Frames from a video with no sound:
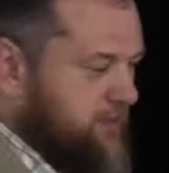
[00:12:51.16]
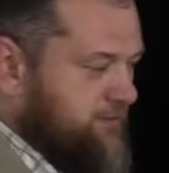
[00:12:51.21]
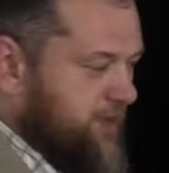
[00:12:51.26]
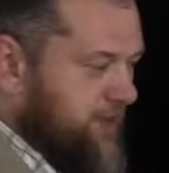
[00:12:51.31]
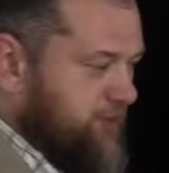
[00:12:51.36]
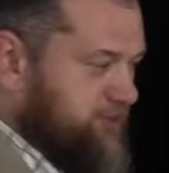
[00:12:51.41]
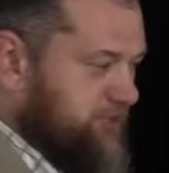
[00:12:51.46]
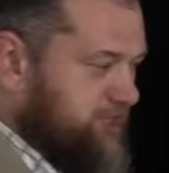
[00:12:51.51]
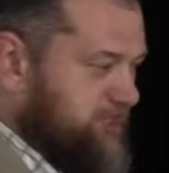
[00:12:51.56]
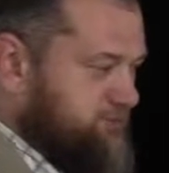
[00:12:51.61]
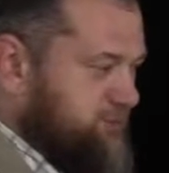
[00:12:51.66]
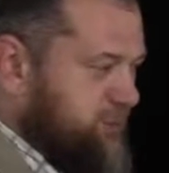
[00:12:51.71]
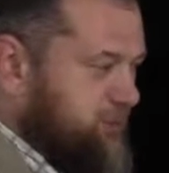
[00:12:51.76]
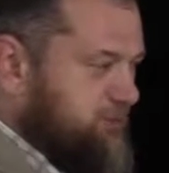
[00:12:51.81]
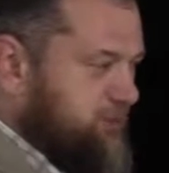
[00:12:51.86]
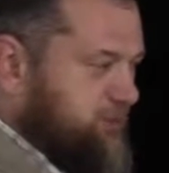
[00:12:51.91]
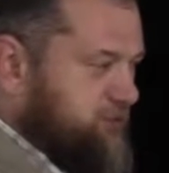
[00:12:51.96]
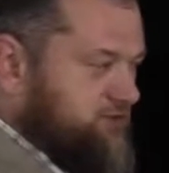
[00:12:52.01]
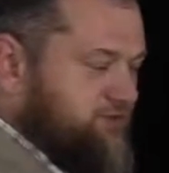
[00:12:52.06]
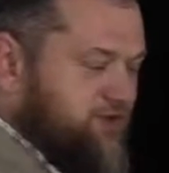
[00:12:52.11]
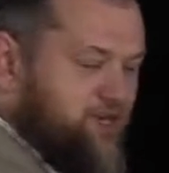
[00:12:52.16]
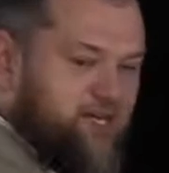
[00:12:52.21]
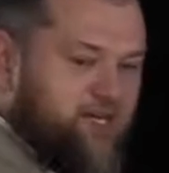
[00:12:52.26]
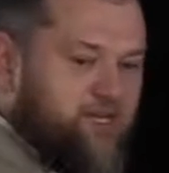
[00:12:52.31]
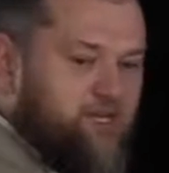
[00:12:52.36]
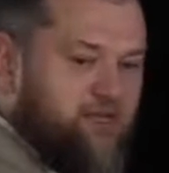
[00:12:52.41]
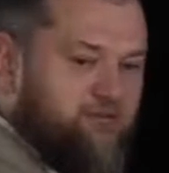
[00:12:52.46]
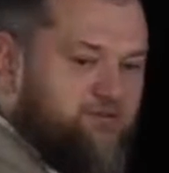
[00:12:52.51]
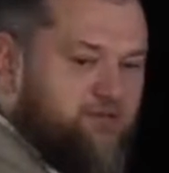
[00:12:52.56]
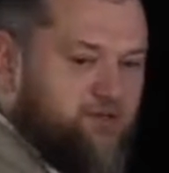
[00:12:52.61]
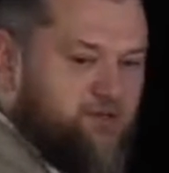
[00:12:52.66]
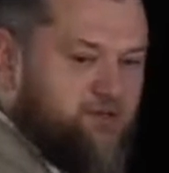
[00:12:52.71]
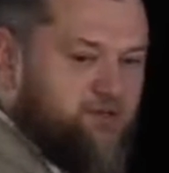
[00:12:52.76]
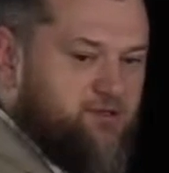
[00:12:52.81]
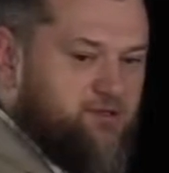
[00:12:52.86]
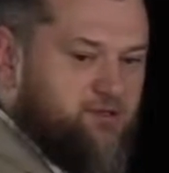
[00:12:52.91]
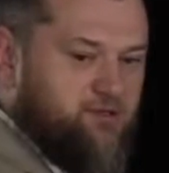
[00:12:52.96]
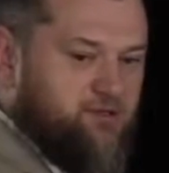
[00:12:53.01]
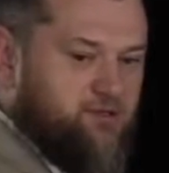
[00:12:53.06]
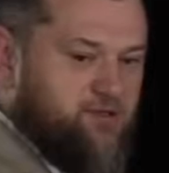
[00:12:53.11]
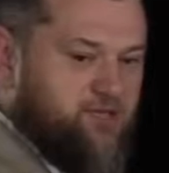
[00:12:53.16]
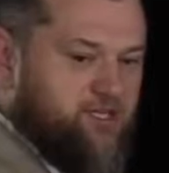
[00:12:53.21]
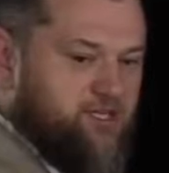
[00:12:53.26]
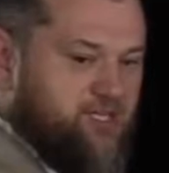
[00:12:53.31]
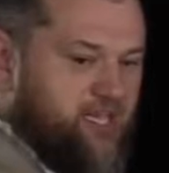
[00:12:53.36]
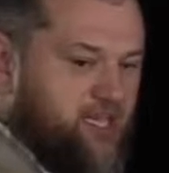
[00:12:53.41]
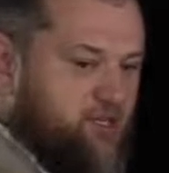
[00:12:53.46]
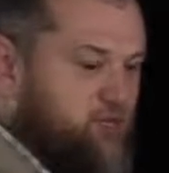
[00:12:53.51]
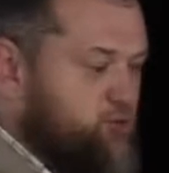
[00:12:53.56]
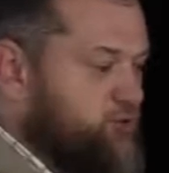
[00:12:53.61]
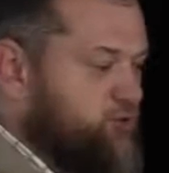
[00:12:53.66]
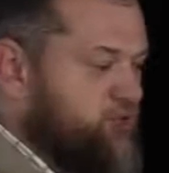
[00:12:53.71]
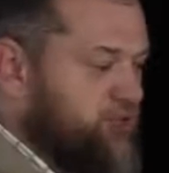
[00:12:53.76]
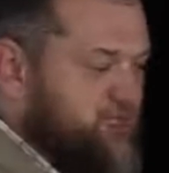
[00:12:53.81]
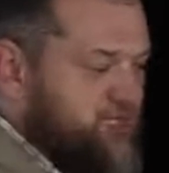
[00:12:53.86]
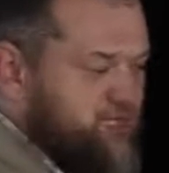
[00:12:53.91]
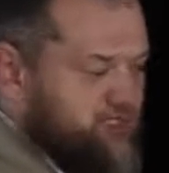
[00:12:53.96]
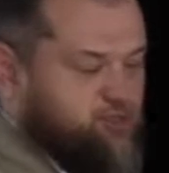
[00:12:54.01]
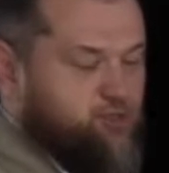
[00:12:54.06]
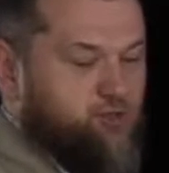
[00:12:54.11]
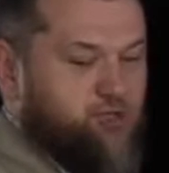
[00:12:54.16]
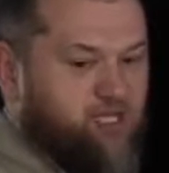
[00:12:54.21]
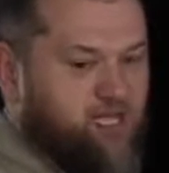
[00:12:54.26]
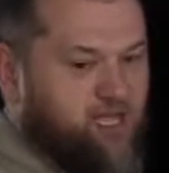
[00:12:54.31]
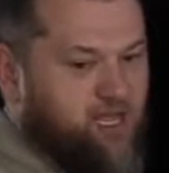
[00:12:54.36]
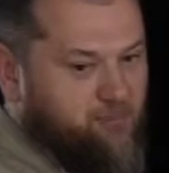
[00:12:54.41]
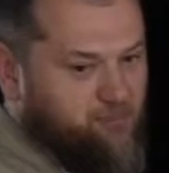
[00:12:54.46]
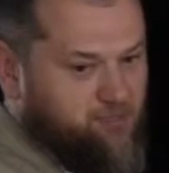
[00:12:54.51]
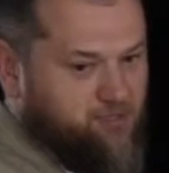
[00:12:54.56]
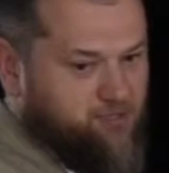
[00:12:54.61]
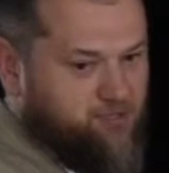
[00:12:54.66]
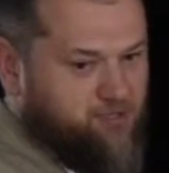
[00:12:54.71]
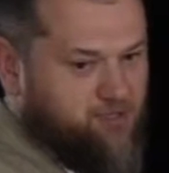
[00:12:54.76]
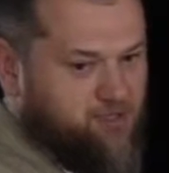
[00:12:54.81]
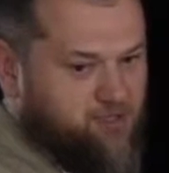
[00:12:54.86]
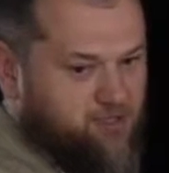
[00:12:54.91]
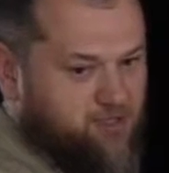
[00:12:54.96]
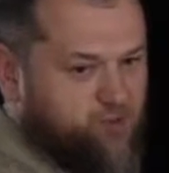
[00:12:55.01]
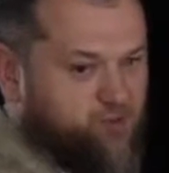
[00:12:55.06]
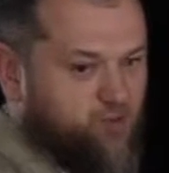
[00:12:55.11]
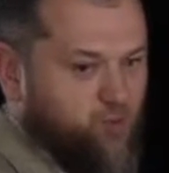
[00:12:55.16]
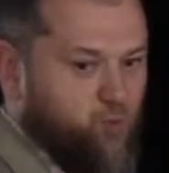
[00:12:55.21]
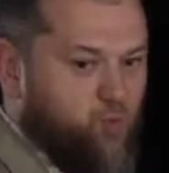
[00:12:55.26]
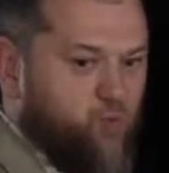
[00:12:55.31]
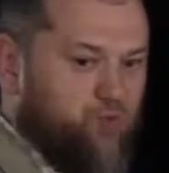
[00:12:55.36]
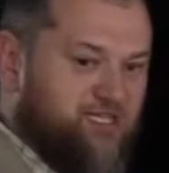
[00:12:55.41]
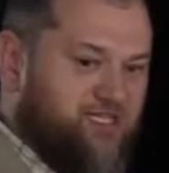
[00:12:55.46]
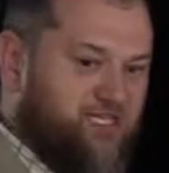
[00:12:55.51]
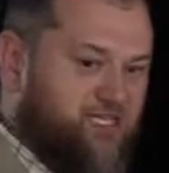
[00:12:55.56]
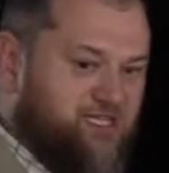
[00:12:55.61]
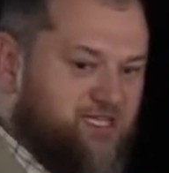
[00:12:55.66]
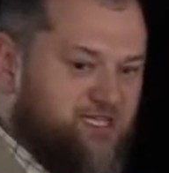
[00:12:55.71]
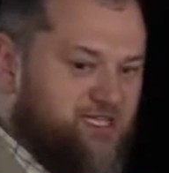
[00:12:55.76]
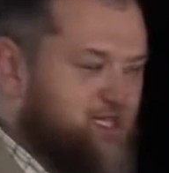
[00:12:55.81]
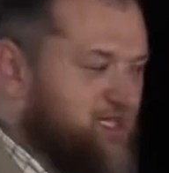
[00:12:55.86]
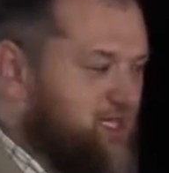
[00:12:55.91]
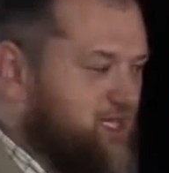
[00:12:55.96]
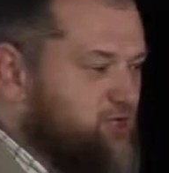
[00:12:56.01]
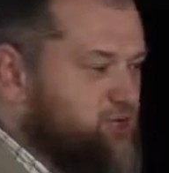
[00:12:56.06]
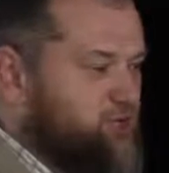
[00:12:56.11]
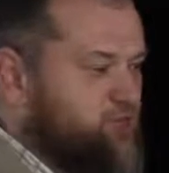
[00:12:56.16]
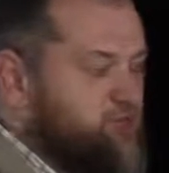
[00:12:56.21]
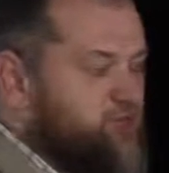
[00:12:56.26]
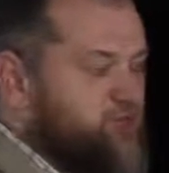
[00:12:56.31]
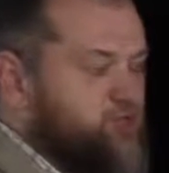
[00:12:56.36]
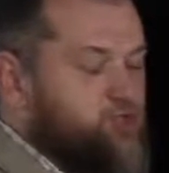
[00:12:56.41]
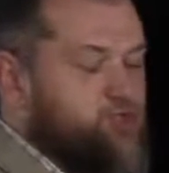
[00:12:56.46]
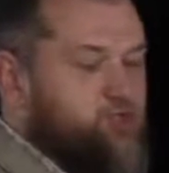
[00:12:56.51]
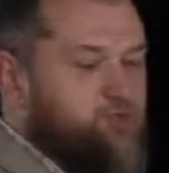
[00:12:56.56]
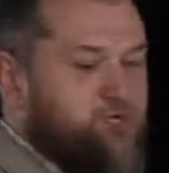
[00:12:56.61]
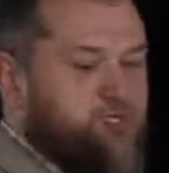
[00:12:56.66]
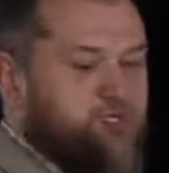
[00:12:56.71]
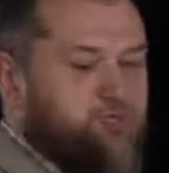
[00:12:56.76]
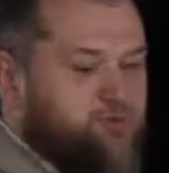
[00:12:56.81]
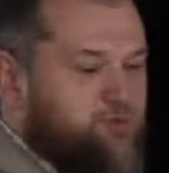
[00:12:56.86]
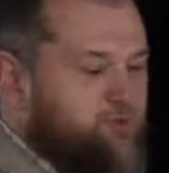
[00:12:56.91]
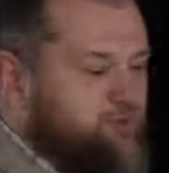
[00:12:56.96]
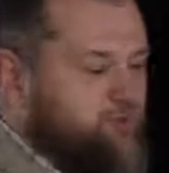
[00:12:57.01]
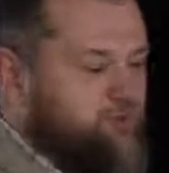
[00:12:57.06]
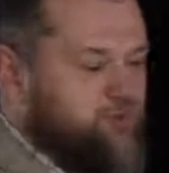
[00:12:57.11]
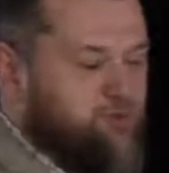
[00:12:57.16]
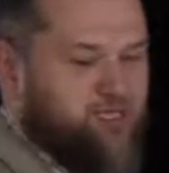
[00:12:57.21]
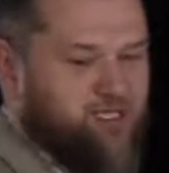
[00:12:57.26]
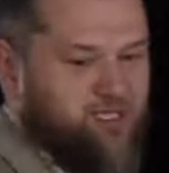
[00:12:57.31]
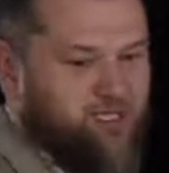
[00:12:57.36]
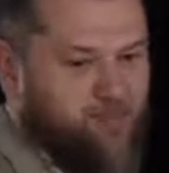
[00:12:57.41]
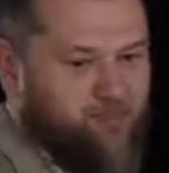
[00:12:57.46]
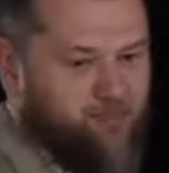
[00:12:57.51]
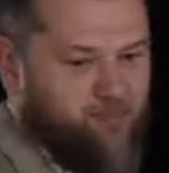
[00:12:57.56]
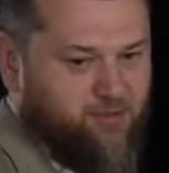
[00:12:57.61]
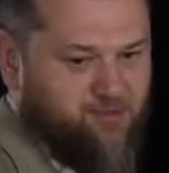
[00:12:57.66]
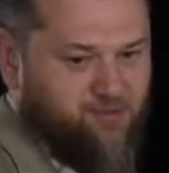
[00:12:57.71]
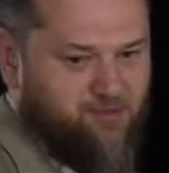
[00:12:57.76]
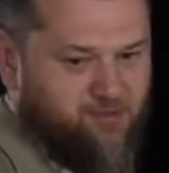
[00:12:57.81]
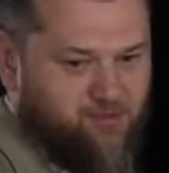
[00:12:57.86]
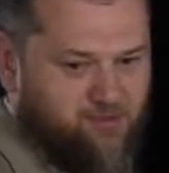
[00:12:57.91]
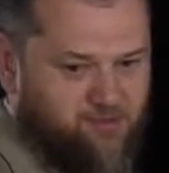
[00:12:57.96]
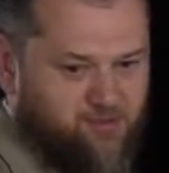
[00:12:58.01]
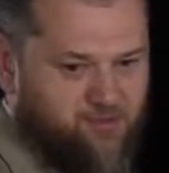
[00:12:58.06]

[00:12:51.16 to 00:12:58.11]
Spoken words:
Now, these people are very clever. They knew that that's going to happen. So what they did, they took insurance before that happened.